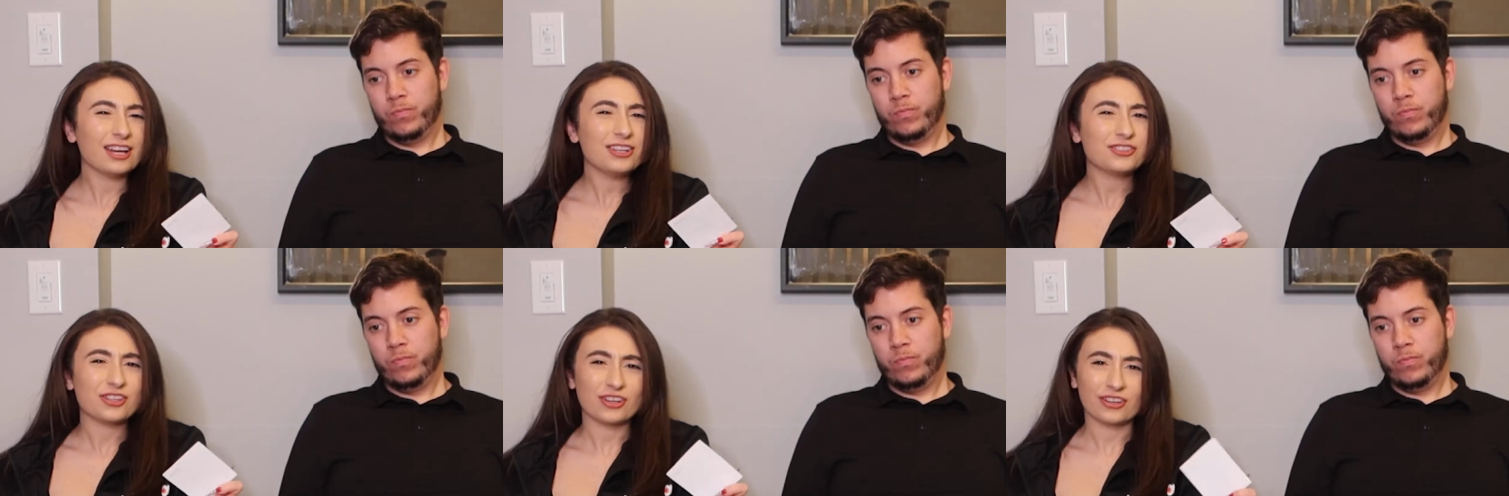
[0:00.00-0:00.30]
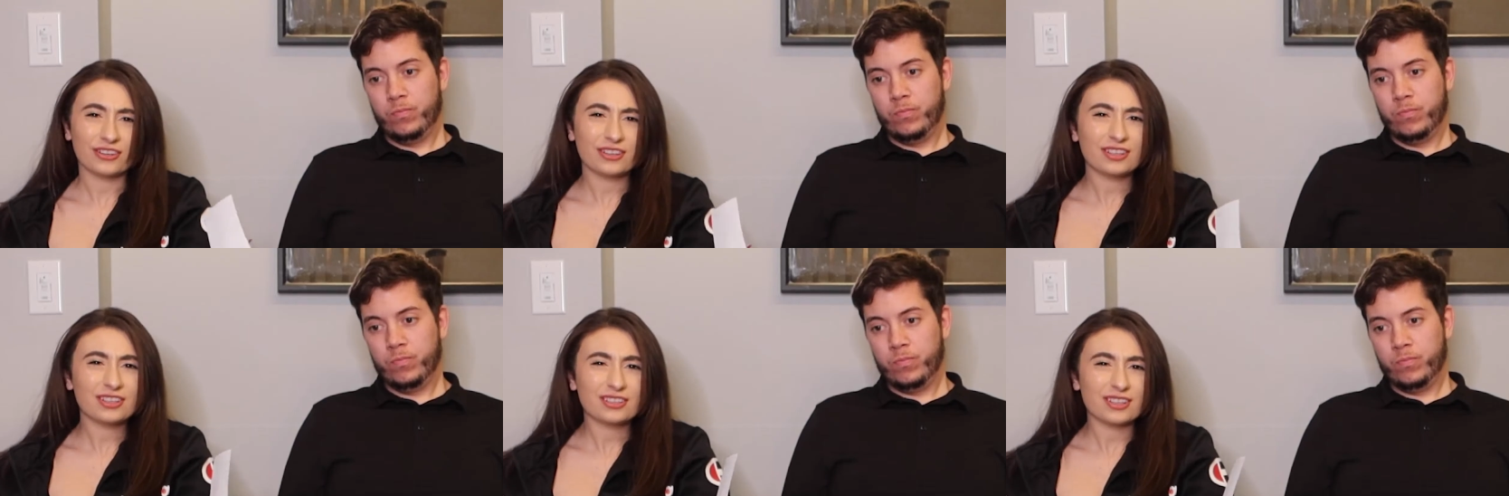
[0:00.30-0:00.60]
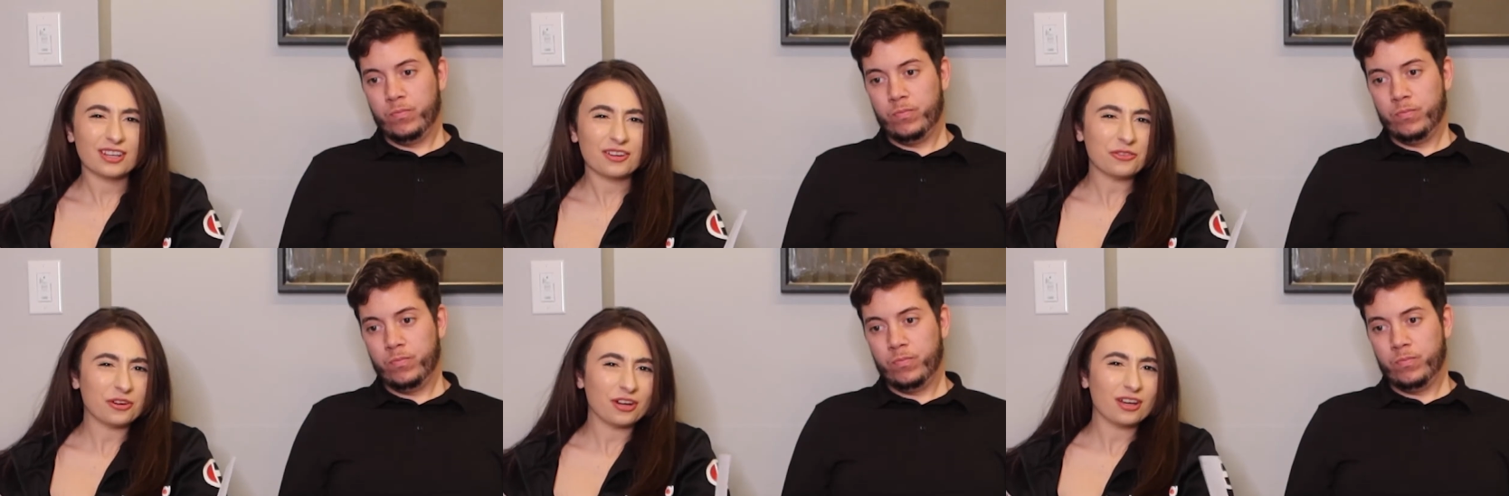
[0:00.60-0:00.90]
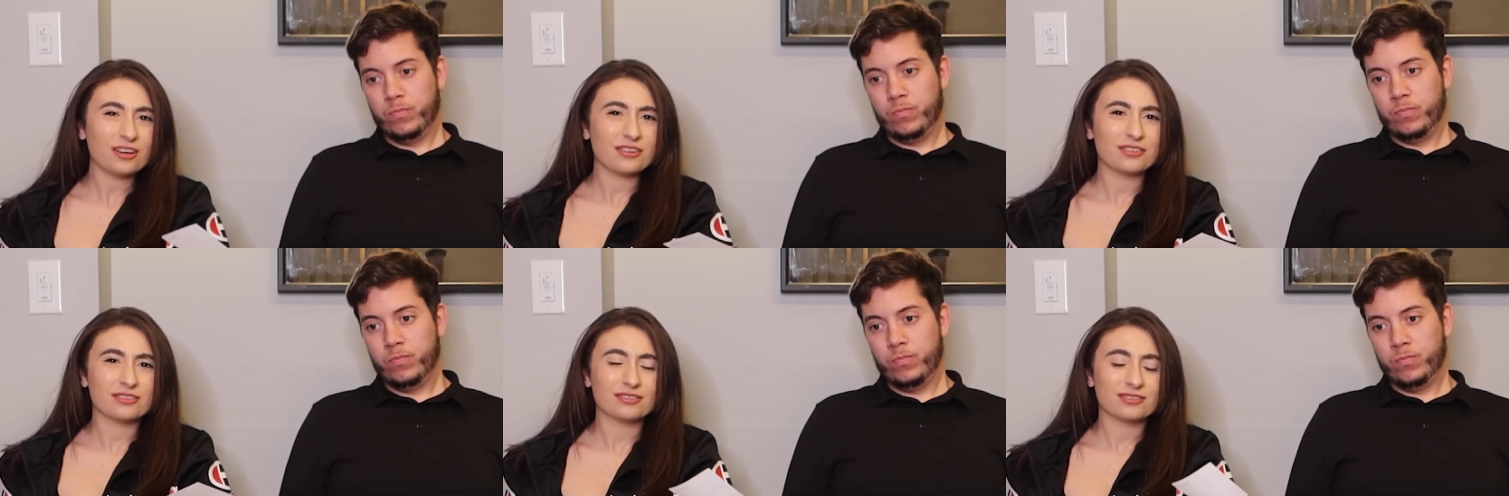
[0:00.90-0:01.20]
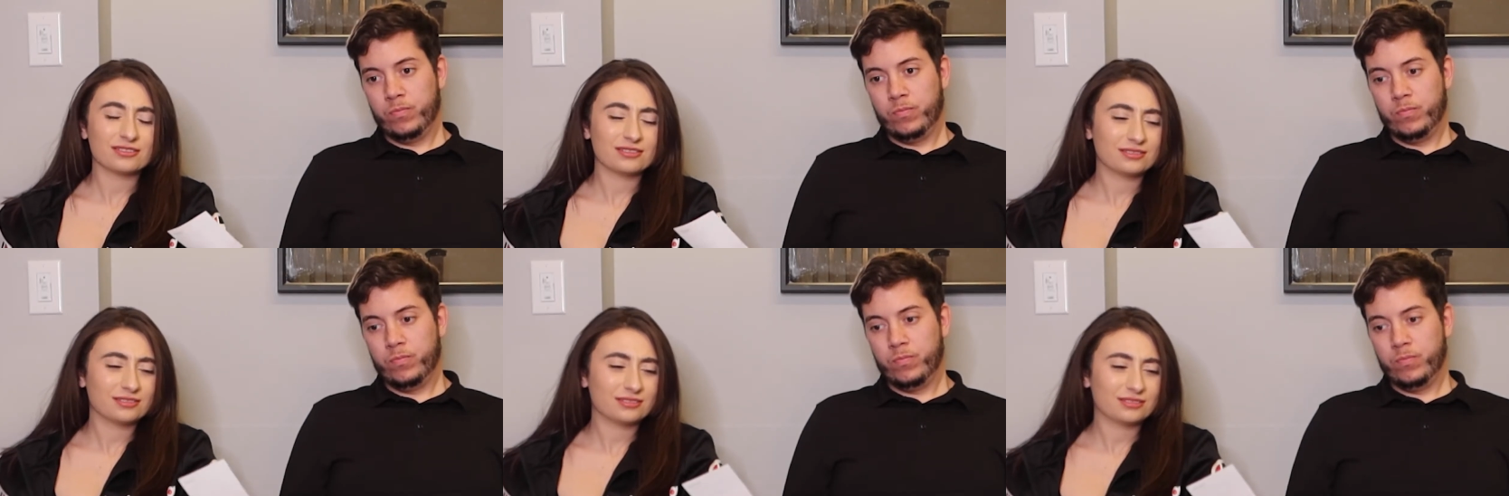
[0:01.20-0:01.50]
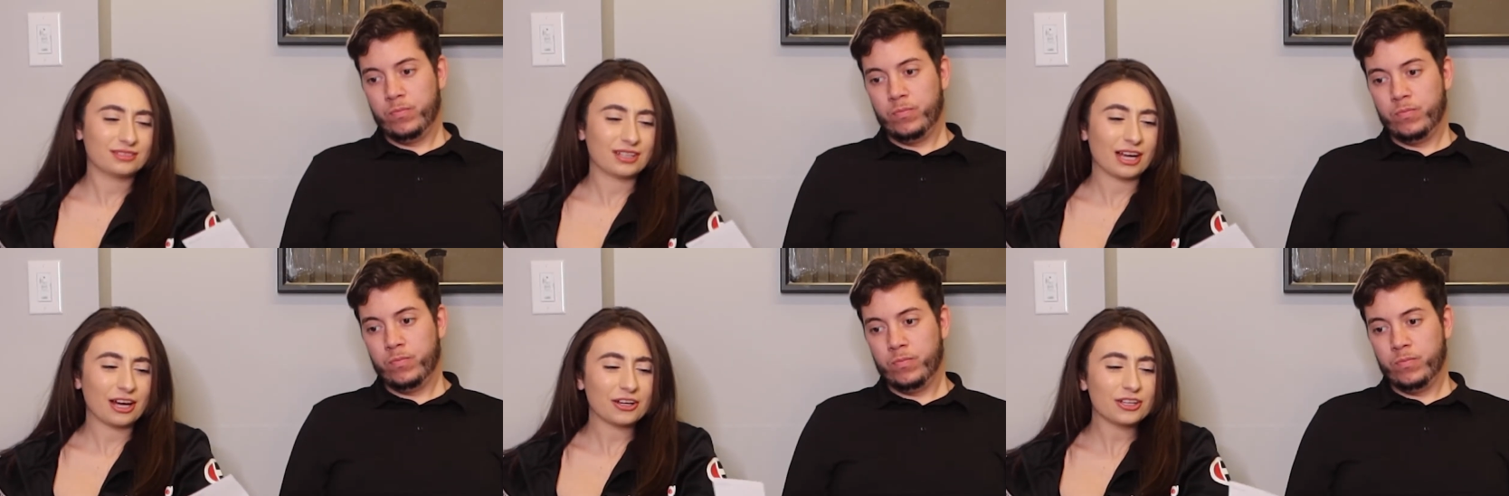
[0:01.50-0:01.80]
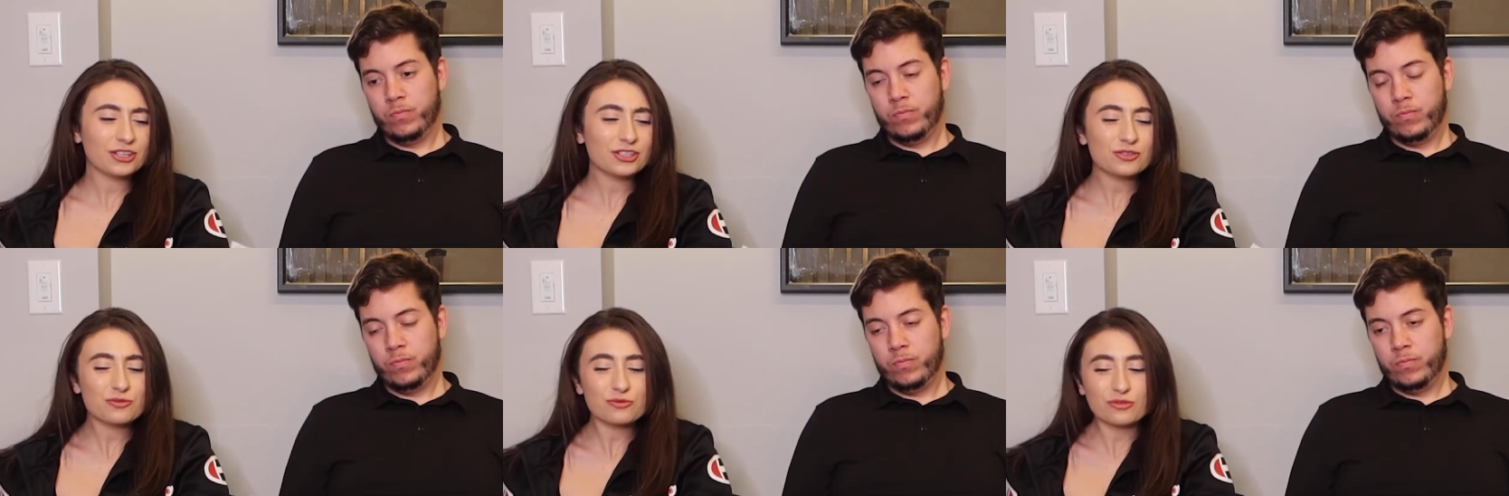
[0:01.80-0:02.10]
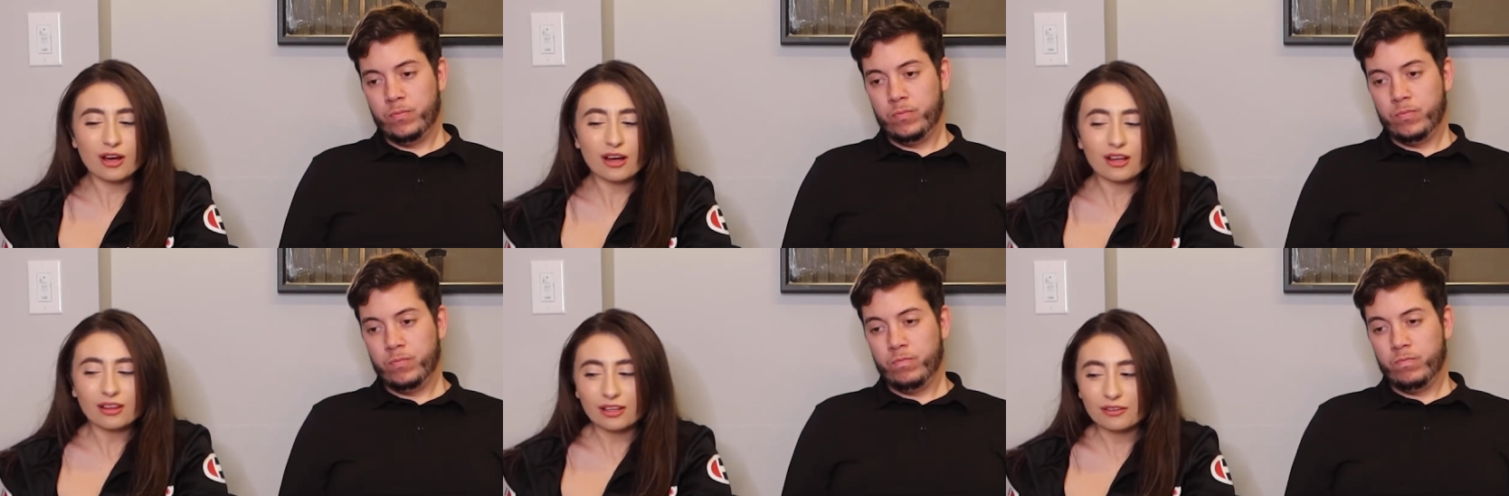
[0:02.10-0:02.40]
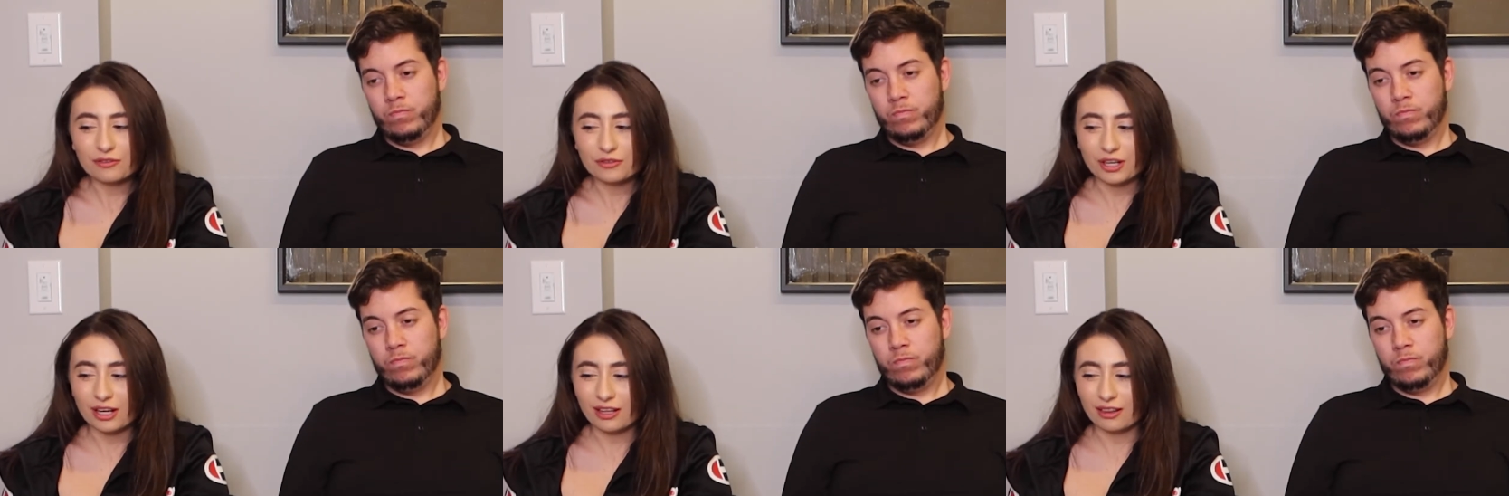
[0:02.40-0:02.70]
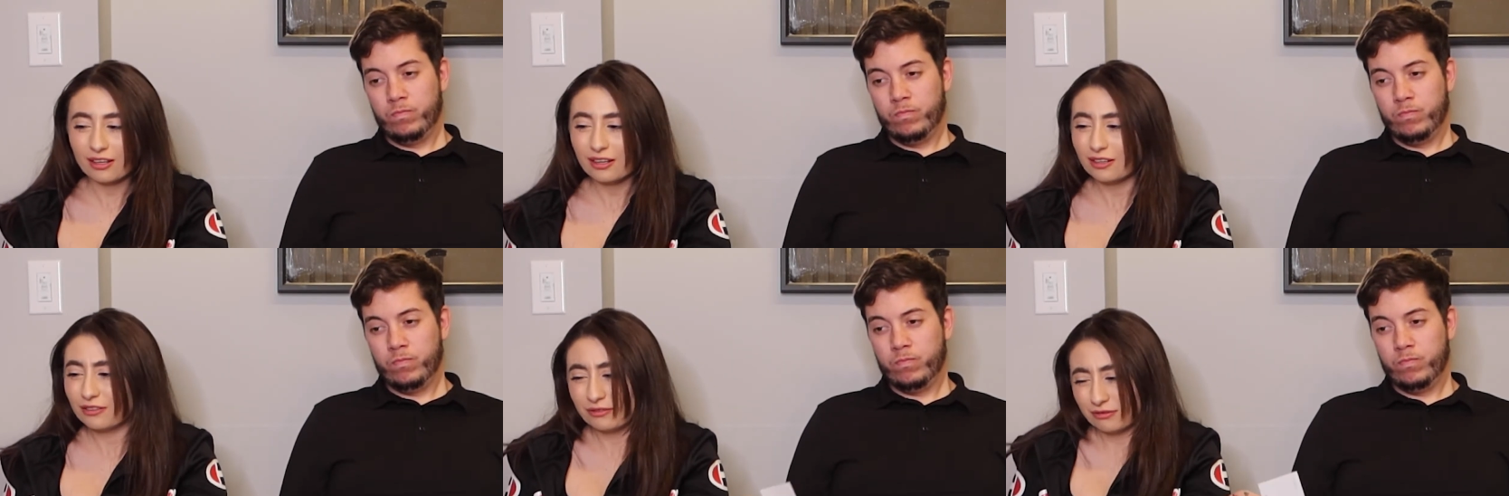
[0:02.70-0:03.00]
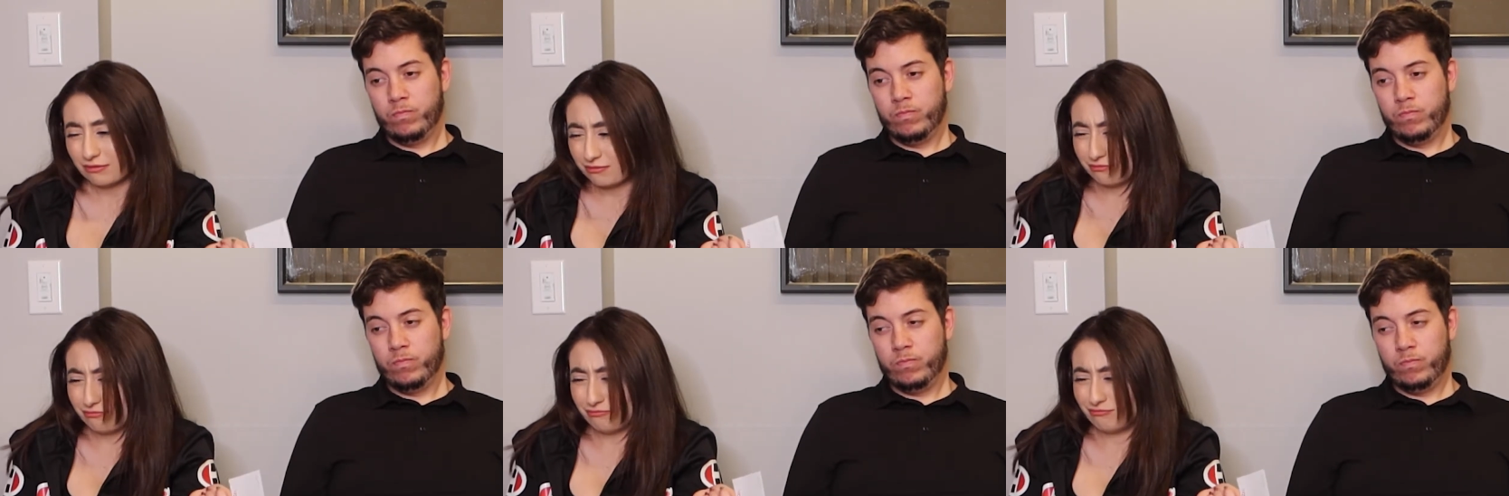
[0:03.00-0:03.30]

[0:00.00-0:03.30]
Speaker 1: I generally don't know. How could you not love what I love?